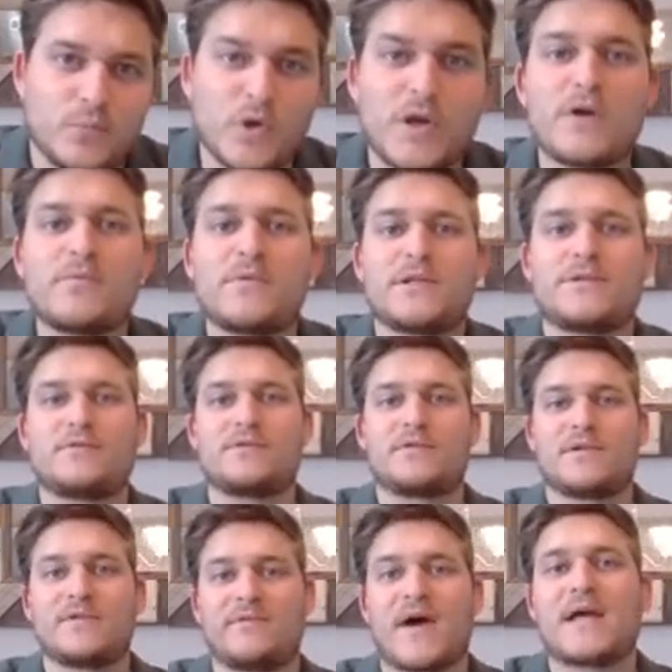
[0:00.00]
We're going
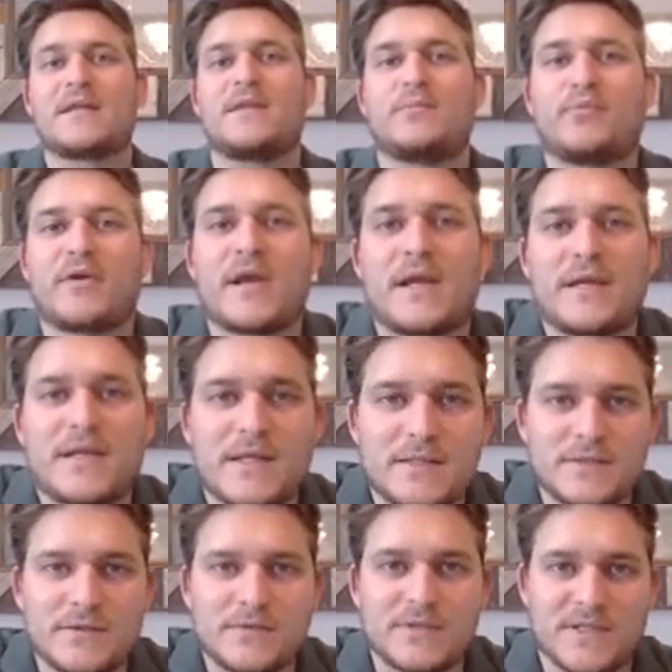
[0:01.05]
to divide the brain
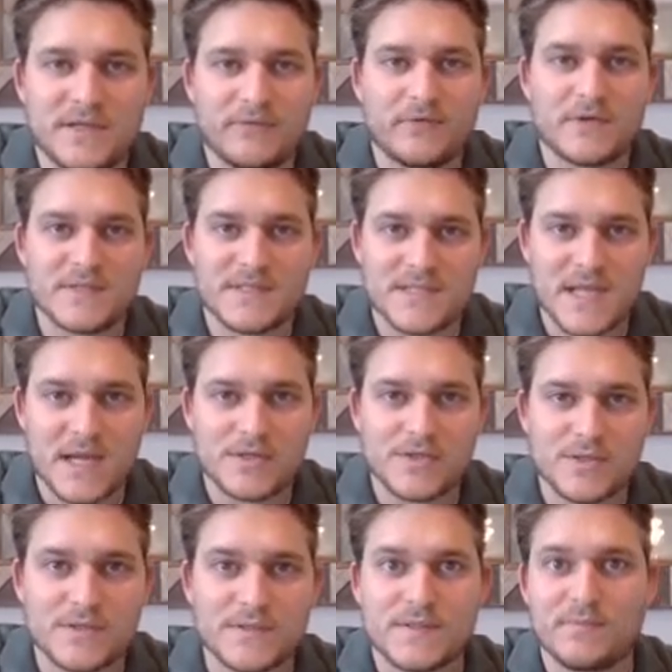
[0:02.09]
into different
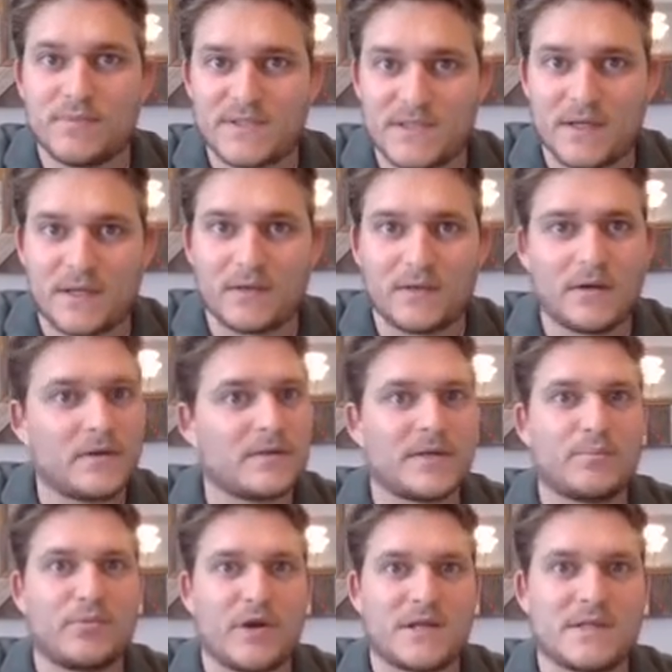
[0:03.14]
sections, in particular
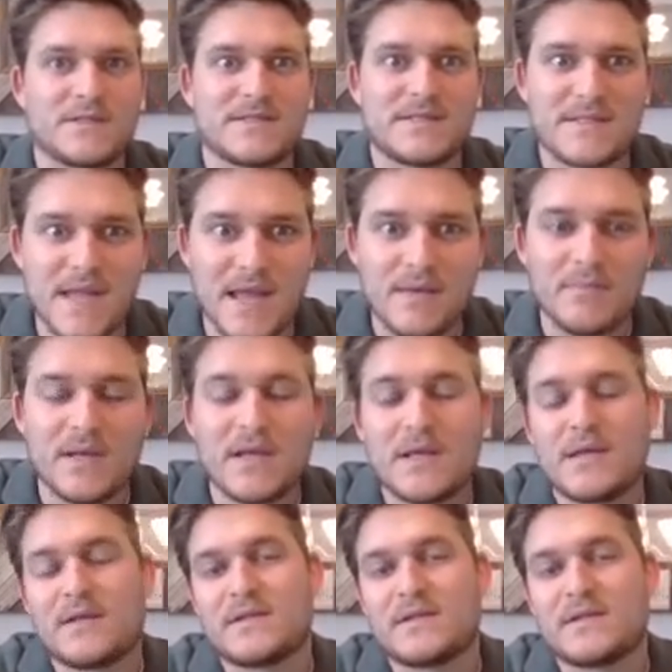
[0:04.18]
the brain stem,